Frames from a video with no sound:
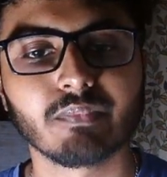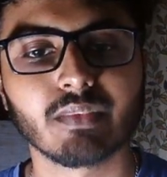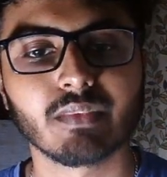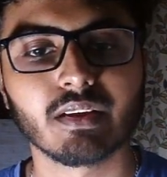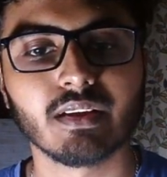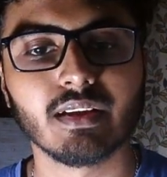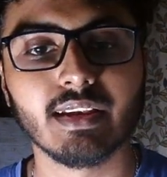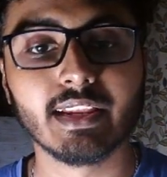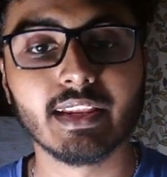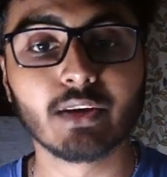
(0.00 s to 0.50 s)

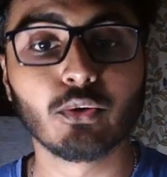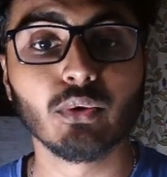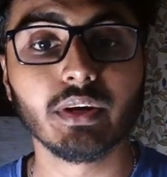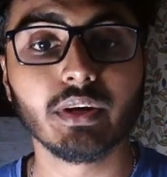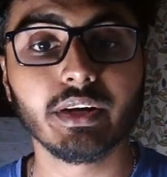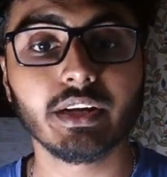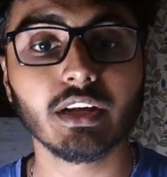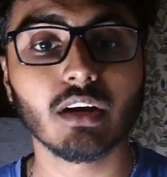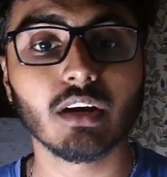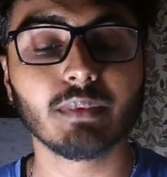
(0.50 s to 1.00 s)

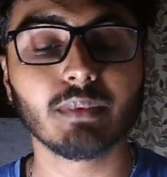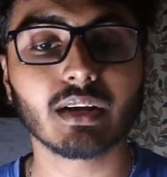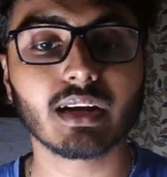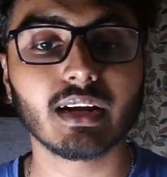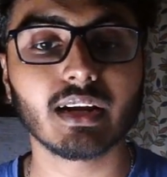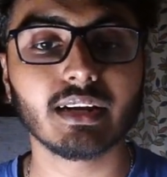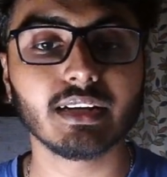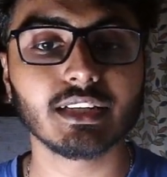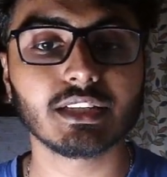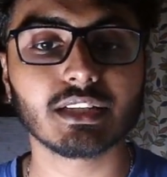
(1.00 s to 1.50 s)
Liquidity of the
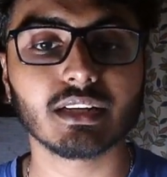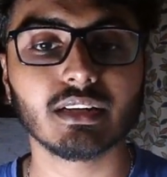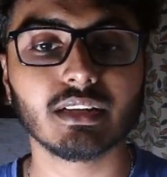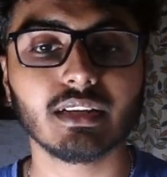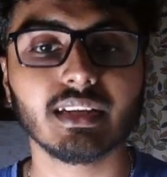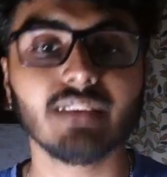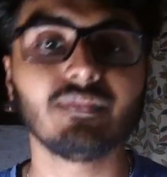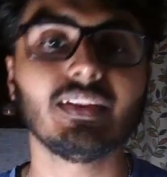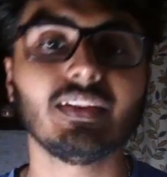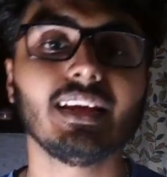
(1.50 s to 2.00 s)
condition,
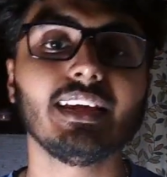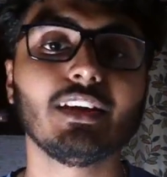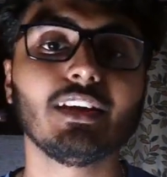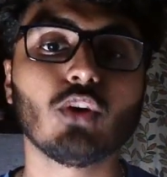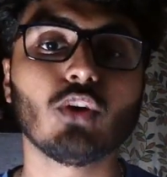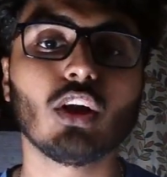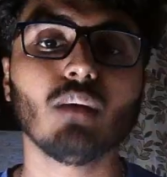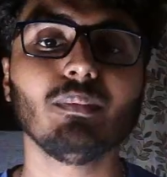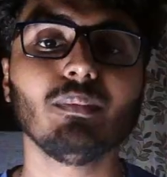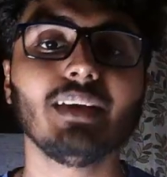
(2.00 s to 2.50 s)
if the
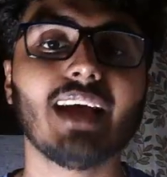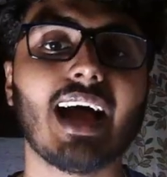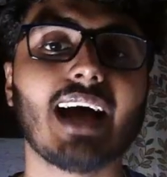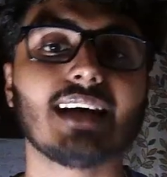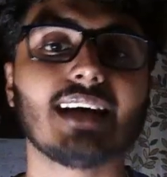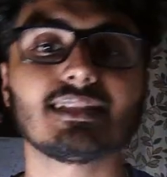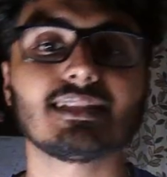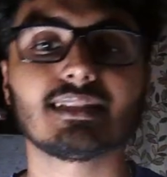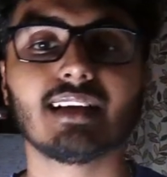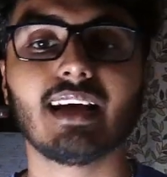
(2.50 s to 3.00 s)
economy
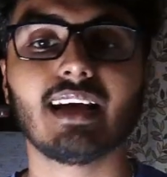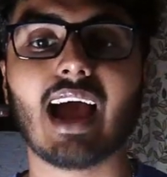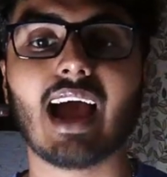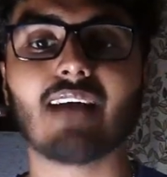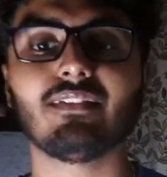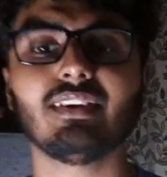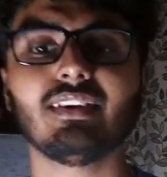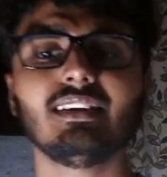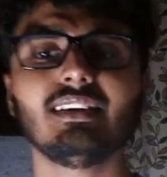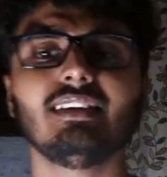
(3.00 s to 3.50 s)
has the
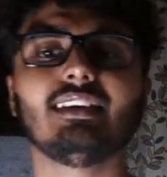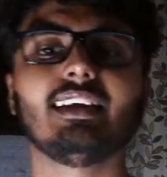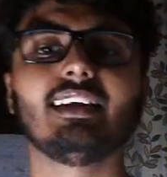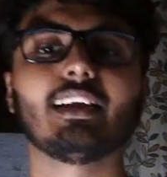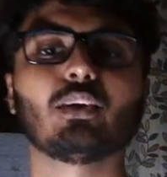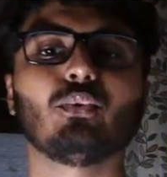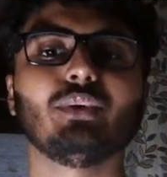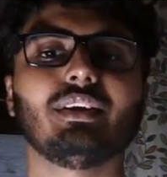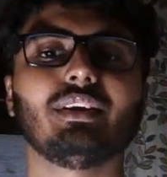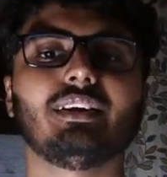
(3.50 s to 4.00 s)
abundant
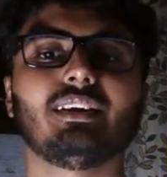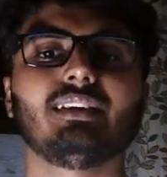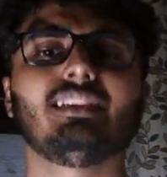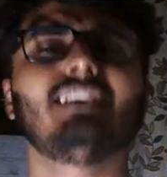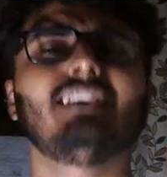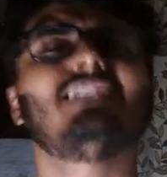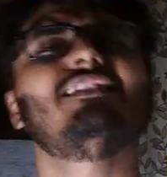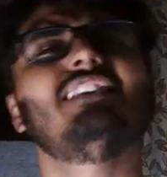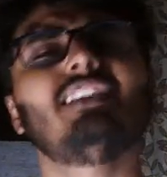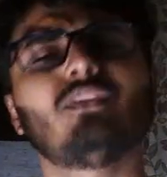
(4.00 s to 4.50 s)
liquidity,
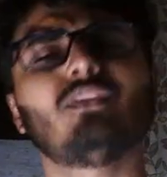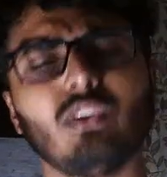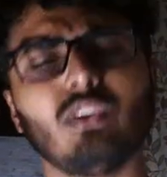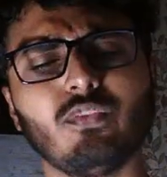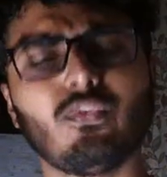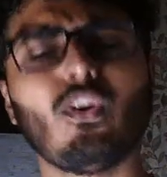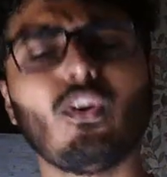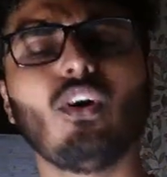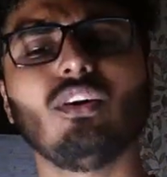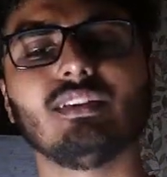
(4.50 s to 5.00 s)
that rate will
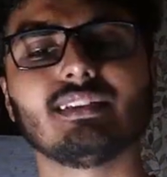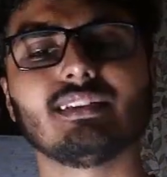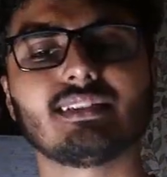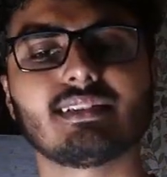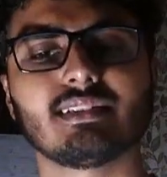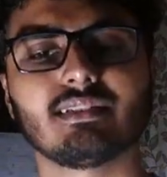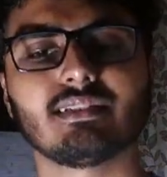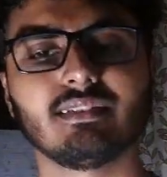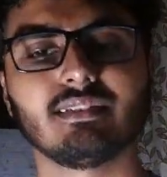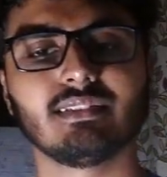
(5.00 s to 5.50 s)
fall.
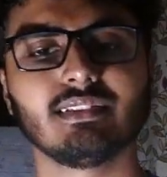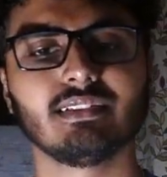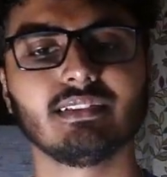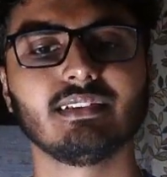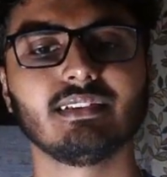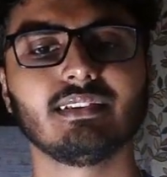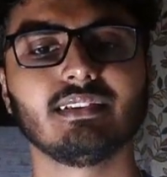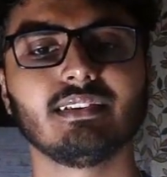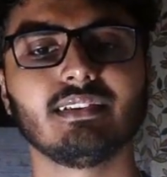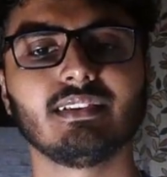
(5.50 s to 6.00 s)

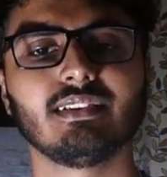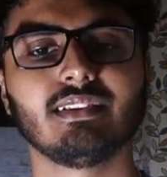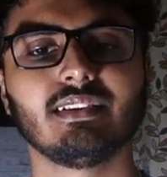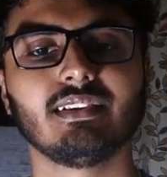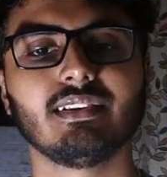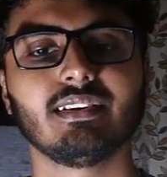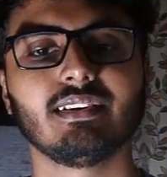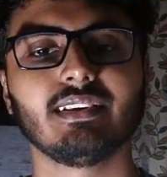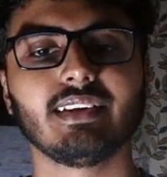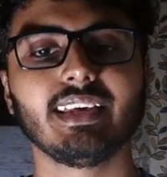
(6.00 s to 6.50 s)

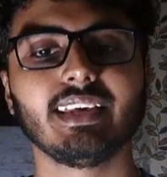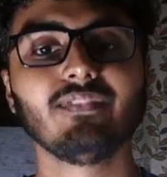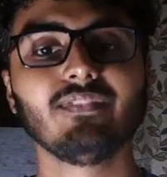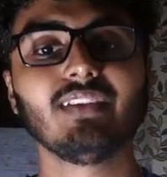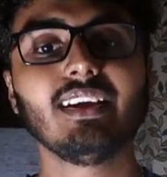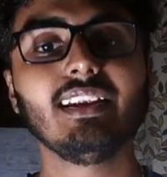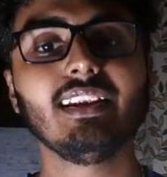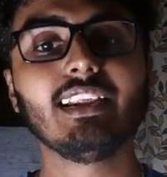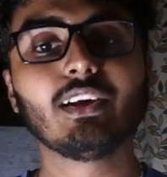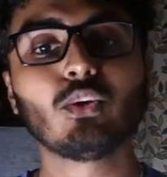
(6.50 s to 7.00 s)
If the
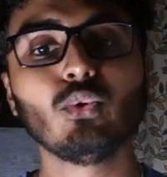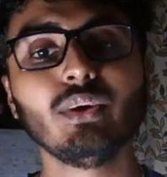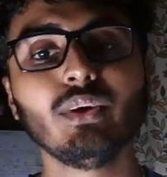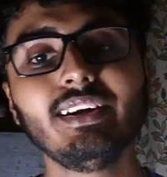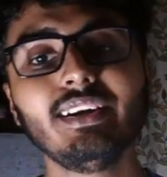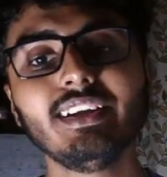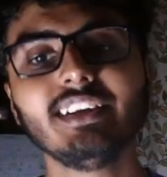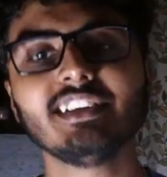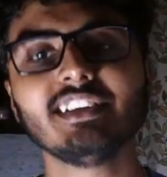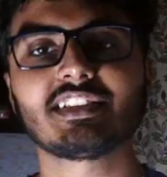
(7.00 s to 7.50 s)

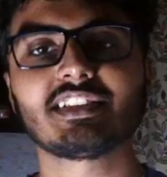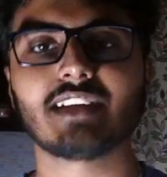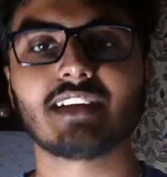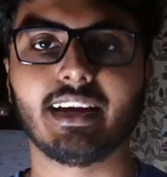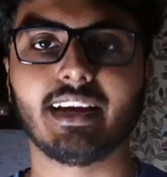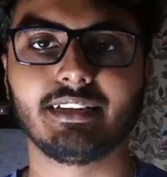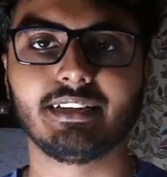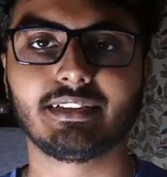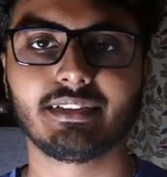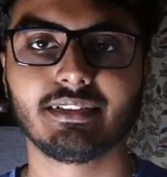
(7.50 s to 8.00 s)
liquidity is
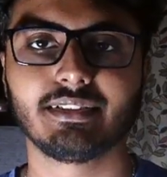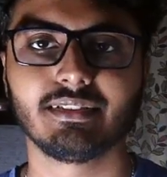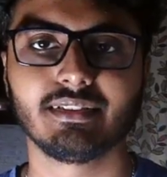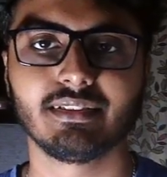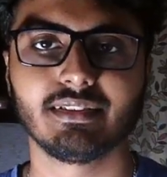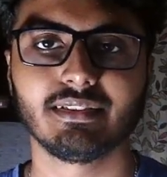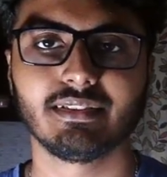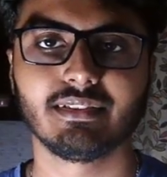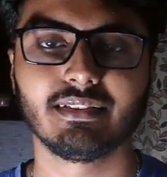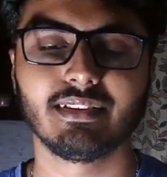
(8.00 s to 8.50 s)
tight,
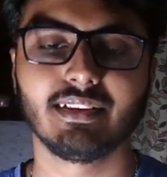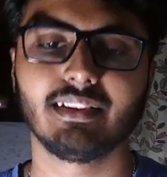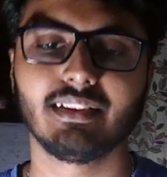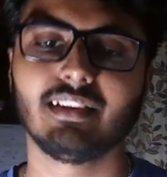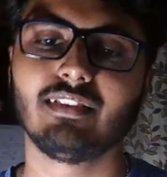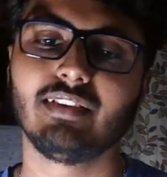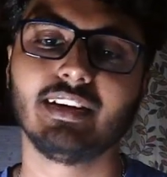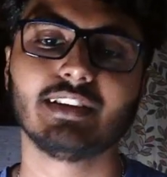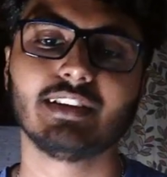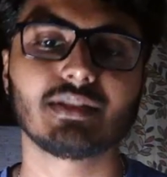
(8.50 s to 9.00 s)
then the
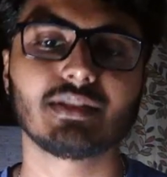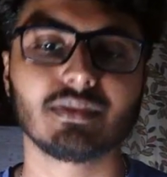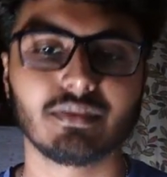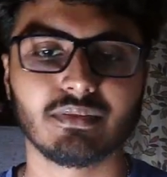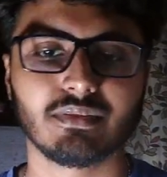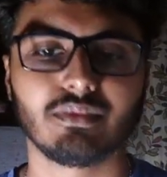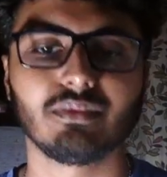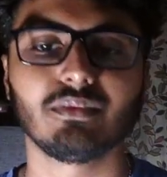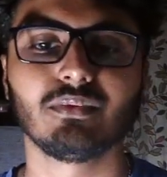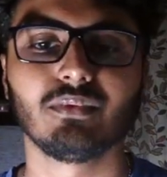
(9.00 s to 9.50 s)
rates
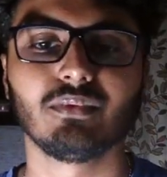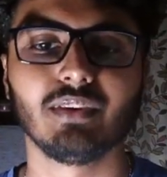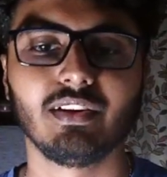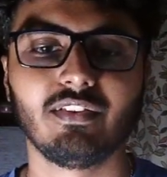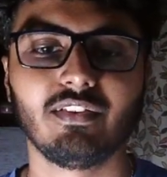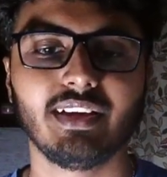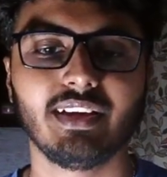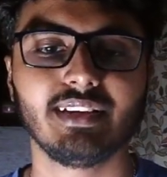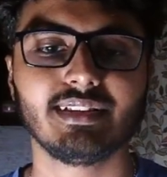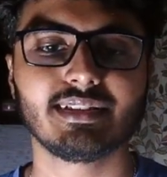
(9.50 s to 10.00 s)
will
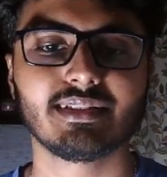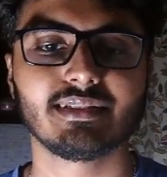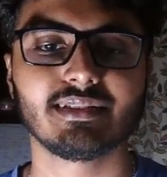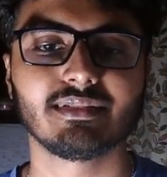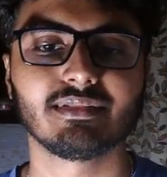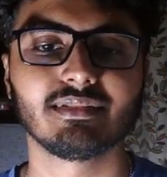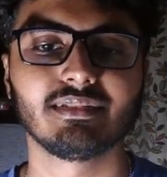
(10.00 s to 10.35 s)
raise.